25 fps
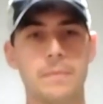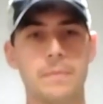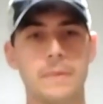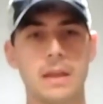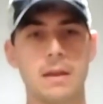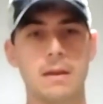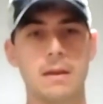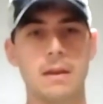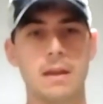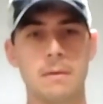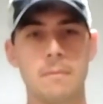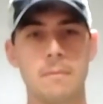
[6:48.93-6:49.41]

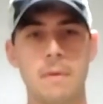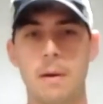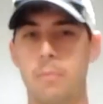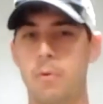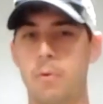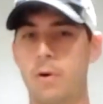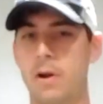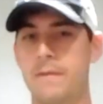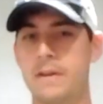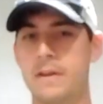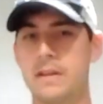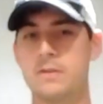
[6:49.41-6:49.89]
In my
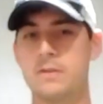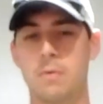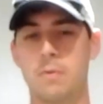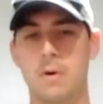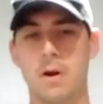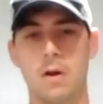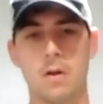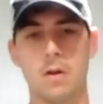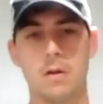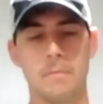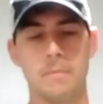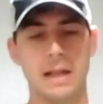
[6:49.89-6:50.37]
previous
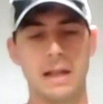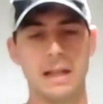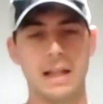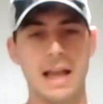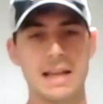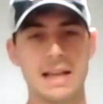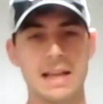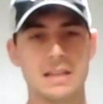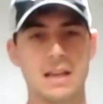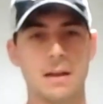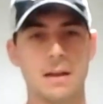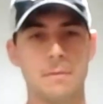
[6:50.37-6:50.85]
role at my
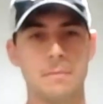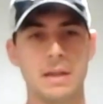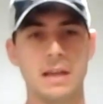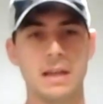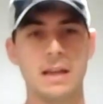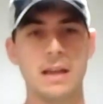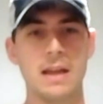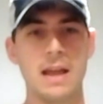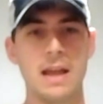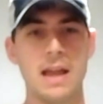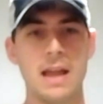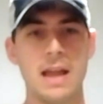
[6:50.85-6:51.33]
last
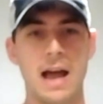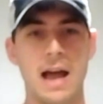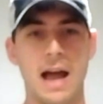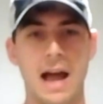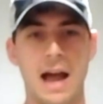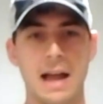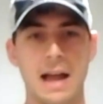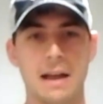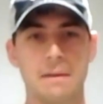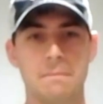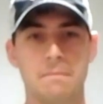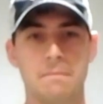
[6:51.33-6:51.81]
company,
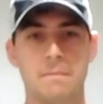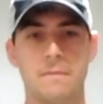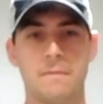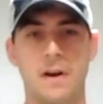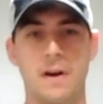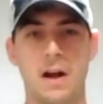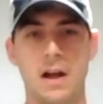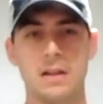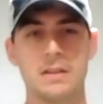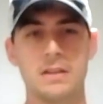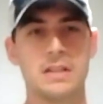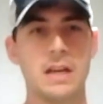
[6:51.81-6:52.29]
I
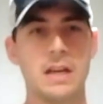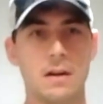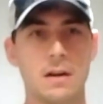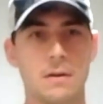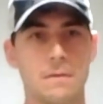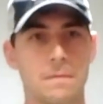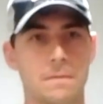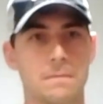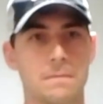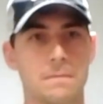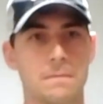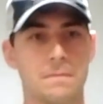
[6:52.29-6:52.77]

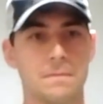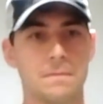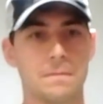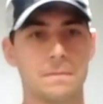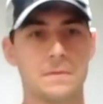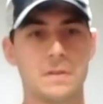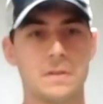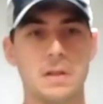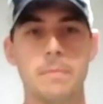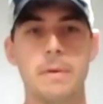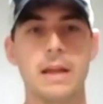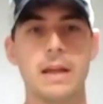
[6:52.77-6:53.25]
volunteered
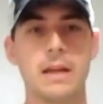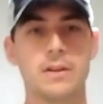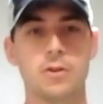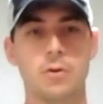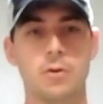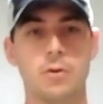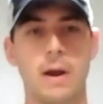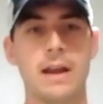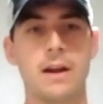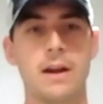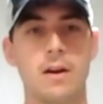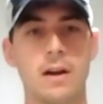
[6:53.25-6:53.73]
to be a
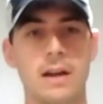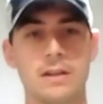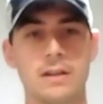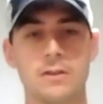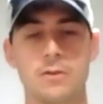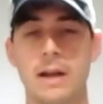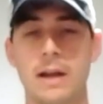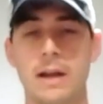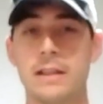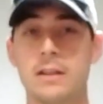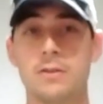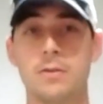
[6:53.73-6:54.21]
trainer and
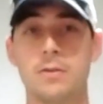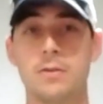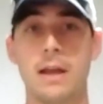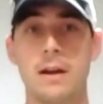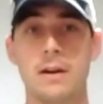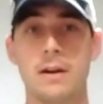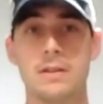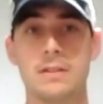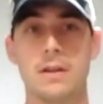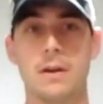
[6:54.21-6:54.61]
train the trainer.